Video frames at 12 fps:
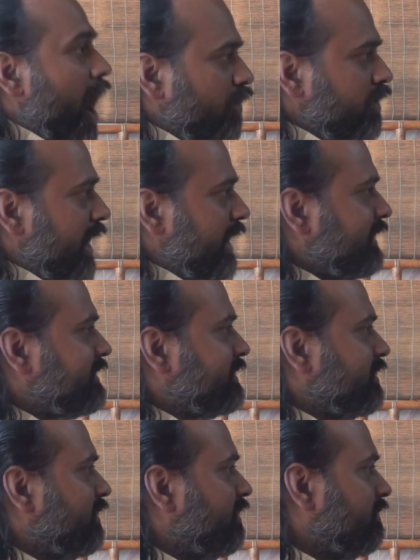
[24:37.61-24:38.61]
How
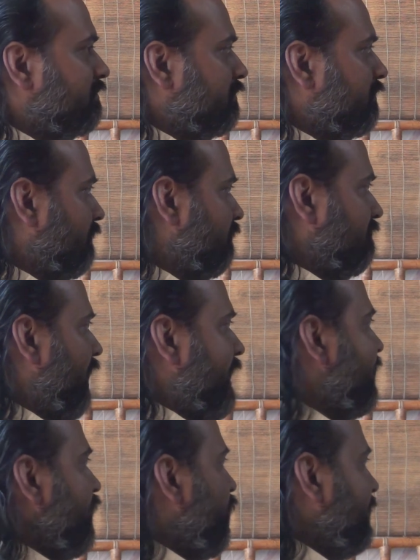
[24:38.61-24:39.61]
nice?
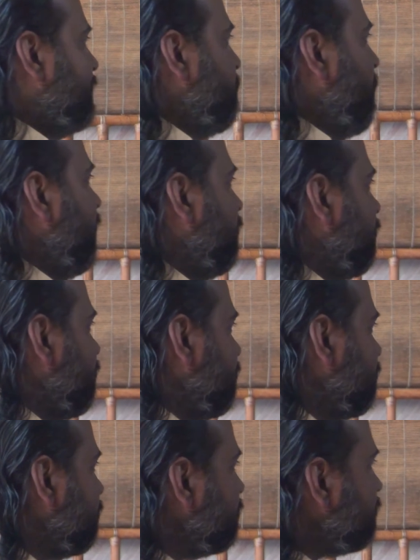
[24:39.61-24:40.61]
I cannot explain.